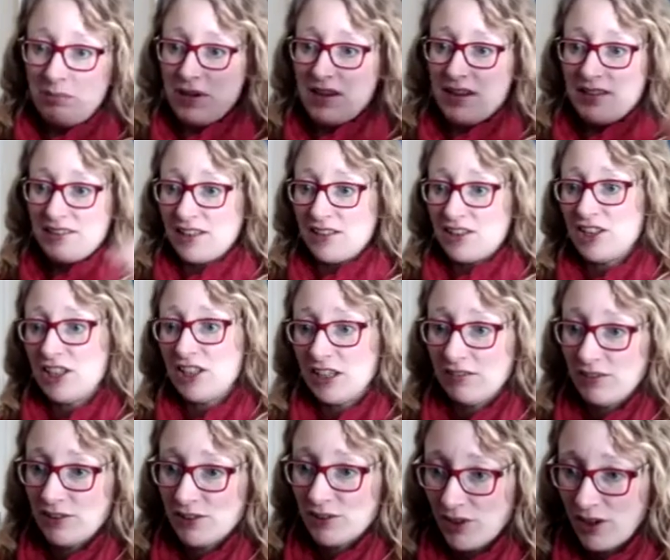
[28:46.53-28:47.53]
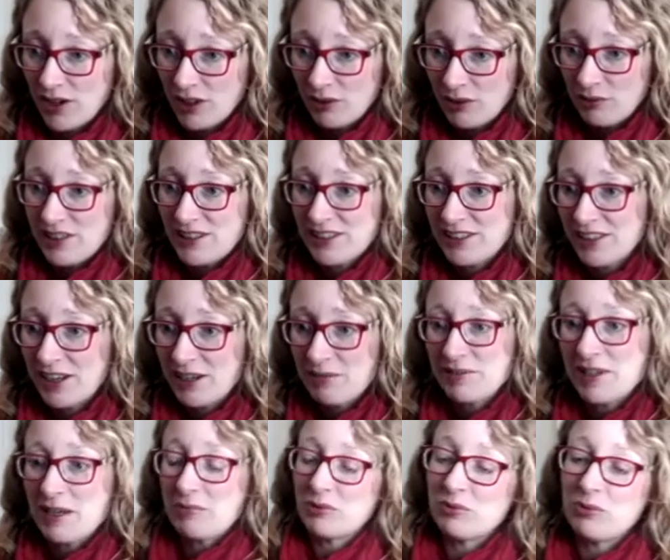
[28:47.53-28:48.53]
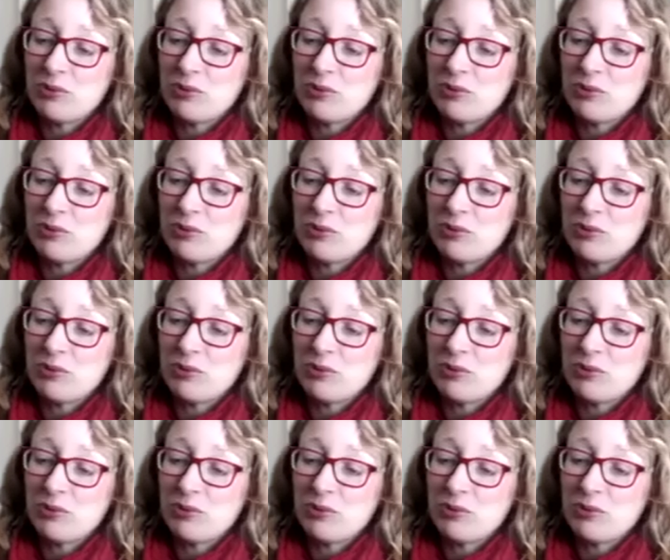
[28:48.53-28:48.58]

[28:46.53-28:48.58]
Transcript: PSHE if it's not otherwise timetabled?